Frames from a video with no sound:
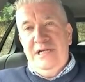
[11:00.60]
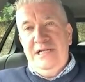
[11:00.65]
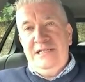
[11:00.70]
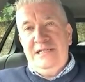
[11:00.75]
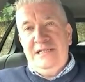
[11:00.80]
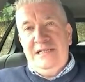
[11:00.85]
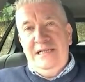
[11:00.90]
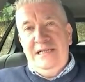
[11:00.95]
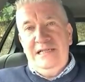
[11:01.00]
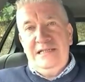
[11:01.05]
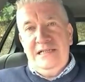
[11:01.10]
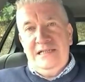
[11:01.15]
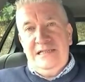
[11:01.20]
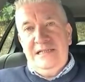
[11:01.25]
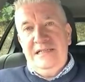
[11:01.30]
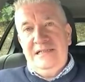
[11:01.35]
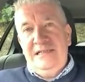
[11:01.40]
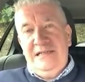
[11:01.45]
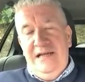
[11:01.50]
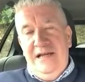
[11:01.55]
like to think that
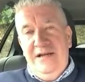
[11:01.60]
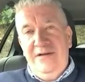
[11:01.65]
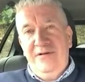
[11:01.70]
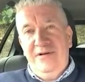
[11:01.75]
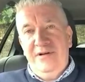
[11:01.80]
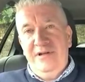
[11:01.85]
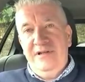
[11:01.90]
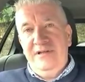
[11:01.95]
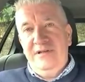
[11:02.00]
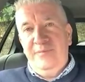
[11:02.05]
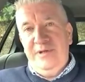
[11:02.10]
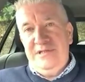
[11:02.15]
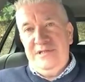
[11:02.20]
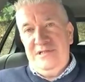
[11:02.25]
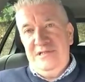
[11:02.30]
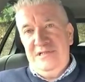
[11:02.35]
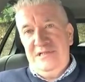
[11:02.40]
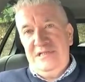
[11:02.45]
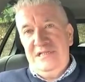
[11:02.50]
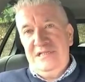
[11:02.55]
the integrity of the
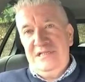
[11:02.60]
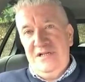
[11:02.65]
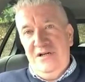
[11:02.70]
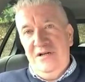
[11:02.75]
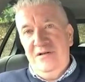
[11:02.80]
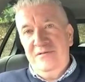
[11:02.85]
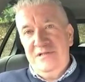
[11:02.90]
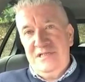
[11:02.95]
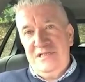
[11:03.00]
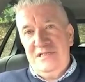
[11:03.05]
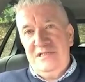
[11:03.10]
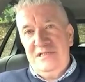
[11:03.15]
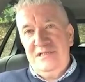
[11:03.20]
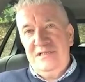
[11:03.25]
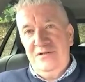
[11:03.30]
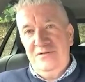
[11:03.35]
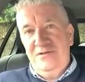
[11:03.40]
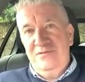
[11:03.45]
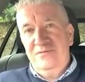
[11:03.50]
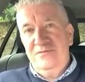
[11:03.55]
business has always,
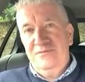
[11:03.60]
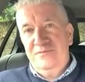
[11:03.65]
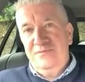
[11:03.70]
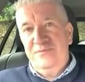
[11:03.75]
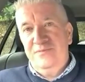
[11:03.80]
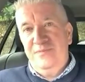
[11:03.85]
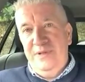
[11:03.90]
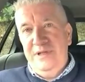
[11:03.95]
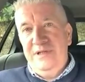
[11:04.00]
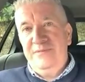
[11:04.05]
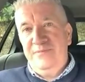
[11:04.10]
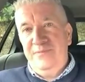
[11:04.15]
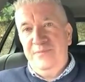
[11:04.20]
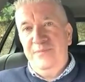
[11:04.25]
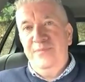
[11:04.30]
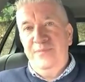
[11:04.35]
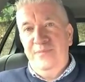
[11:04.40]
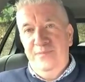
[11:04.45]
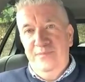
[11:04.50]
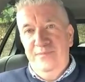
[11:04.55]
been
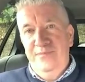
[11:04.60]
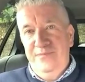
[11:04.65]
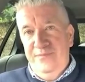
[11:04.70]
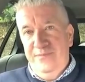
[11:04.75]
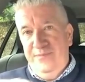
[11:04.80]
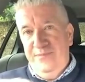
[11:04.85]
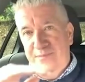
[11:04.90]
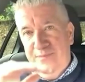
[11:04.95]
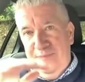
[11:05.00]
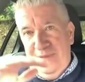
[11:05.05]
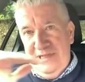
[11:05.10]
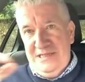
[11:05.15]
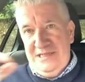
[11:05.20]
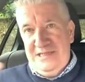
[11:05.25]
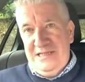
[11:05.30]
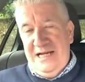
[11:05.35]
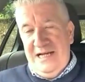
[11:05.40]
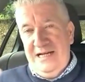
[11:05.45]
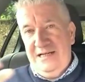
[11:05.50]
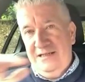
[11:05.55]

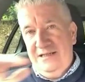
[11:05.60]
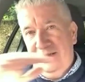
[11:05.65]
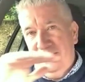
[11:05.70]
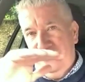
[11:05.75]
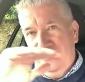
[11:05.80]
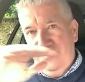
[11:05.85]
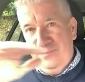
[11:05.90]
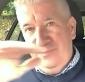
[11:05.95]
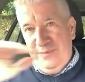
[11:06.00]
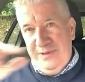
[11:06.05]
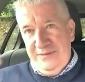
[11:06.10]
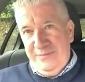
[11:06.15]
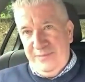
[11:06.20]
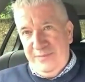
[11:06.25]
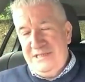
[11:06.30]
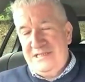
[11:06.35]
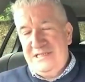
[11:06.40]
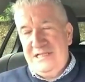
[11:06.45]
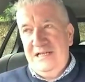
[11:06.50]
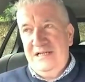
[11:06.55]
still,
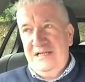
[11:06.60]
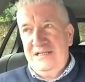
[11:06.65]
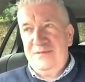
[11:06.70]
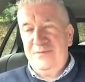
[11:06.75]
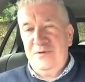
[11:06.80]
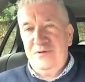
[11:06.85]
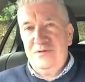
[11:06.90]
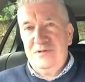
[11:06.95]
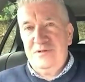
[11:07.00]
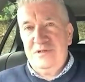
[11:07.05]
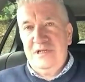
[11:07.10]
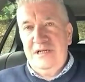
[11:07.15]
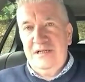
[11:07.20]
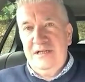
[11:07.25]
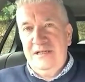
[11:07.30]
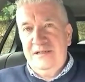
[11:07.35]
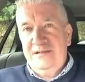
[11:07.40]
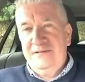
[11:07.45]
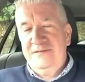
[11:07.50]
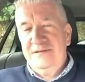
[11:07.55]
I suppose,
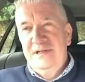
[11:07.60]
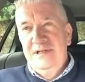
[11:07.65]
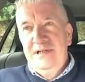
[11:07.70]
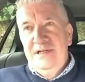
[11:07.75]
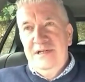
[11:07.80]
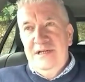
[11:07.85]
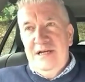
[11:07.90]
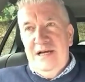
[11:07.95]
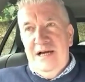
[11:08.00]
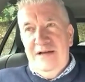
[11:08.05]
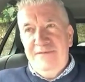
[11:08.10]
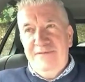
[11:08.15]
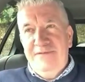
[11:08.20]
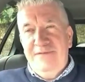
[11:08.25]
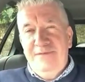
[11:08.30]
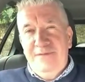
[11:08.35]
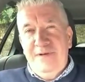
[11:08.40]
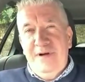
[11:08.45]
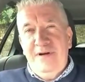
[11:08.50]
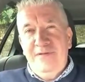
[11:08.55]
and
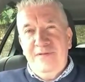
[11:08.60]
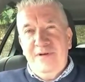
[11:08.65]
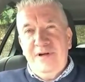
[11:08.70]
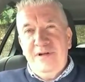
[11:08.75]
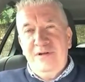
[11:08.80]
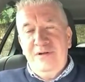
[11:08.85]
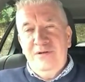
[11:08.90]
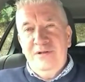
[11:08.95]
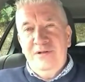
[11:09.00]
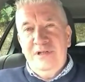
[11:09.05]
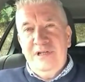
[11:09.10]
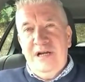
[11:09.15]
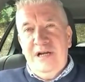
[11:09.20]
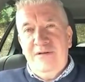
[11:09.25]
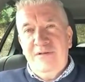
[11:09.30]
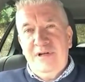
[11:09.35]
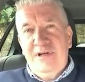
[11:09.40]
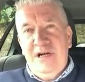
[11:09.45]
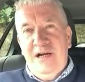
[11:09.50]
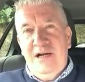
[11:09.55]
very, very good in
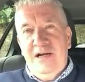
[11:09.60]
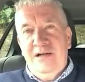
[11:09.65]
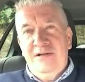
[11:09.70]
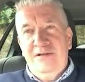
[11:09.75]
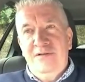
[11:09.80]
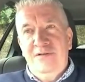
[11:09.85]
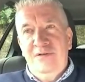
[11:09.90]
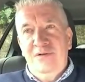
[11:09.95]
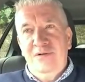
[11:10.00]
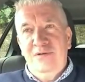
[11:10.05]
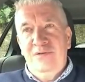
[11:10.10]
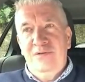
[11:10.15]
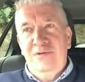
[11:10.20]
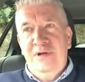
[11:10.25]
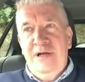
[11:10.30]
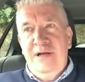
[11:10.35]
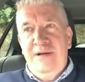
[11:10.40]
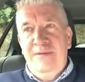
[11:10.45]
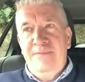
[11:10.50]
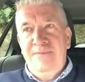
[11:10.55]
that regard.
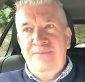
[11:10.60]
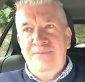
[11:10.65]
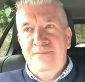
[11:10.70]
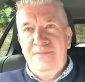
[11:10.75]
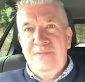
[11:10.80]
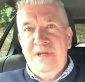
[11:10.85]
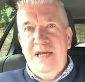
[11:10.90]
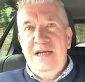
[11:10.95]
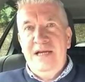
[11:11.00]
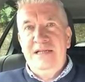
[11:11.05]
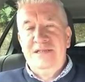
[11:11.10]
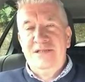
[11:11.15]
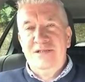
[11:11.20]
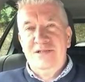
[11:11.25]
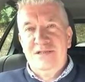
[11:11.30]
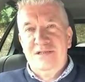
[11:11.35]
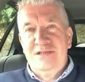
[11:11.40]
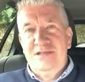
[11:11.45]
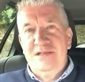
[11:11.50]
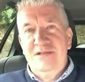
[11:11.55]
So yeah,
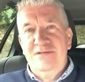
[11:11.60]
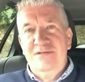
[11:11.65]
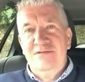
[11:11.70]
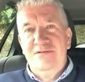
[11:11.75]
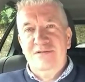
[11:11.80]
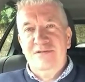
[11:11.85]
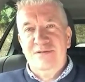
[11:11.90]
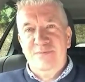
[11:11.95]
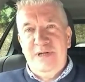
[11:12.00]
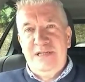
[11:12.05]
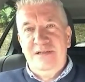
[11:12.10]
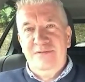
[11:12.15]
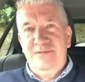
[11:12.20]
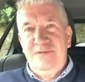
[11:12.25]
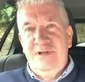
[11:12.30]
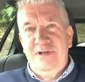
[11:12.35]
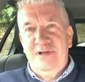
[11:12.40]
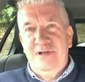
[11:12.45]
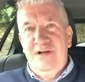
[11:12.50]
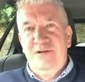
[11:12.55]
just irrespective, you're
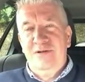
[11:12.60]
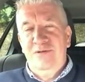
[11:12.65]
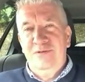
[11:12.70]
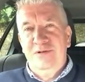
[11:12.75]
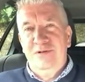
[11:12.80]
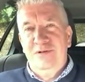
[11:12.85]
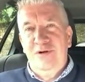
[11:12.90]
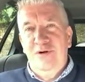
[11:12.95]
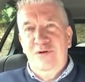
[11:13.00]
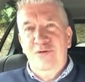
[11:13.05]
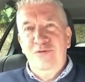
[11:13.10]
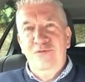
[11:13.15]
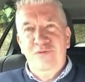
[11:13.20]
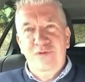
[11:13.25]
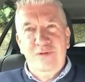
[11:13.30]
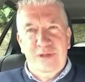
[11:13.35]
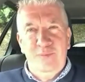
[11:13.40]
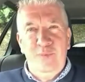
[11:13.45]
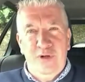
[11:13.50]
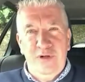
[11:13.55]
not going to go for the
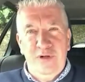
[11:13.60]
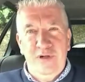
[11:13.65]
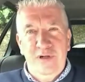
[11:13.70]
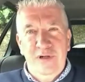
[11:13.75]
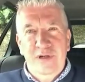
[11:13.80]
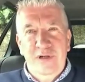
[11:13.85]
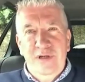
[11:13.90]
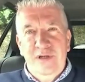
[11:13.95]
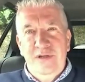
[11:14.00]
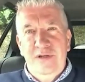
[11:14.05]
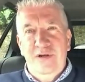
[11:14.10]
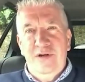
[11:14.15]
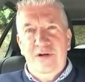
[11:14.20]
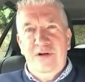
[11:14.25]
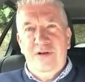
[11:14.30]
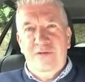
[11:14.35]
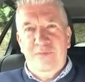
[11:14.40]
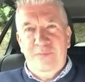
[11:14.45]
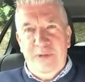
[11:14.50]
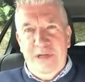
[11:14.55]
quick buck. You're
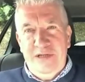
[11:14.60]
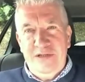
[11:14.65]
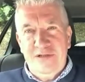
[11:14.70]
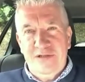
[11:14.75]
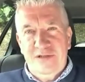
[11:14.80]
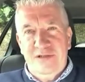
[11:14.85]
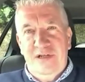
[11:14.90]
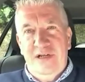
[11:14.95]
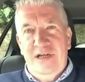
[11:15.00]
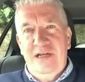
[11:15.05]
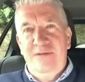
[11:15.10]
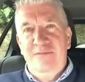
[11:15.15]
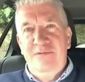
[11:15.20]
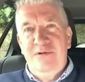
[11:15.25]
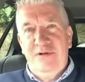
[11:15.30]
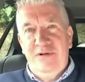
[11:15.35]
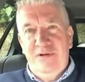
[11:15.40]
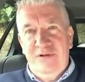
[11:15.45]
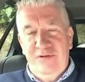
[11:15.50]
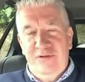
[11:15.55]
going to spend your time.
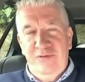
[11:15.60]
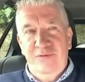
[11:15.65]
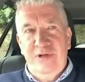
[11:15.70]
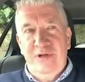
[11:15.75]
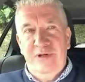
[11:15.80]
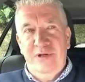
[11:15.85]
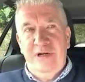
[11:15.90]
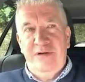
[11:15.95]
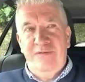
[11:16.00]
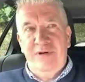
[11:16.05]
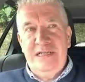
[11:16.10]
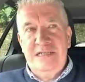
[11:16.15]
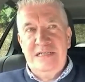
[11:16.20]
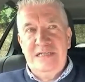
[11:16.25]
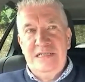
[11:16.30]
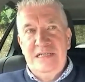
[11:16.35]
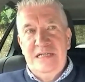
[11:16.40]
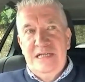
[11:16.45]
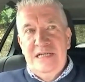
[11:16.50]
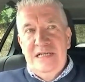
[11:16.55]
You're going to do whatever
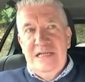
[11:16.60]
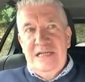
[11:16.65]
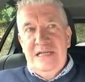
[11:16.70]
else.